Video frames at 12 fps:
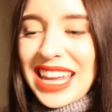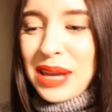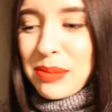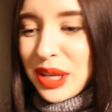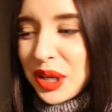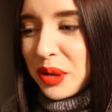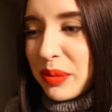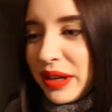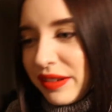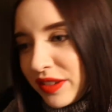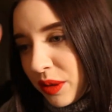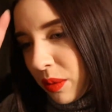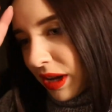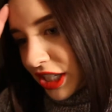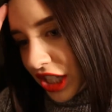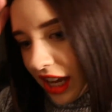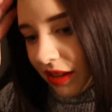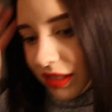Amy Newby, if you're
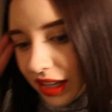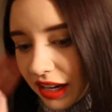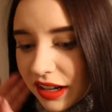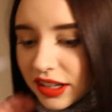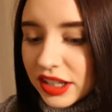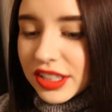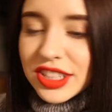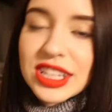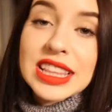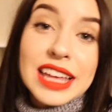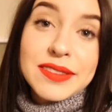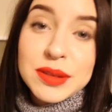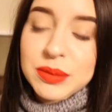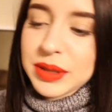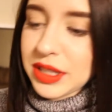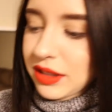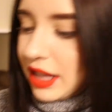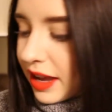watching out there. She loves when
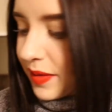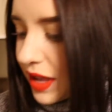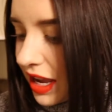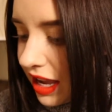we do that.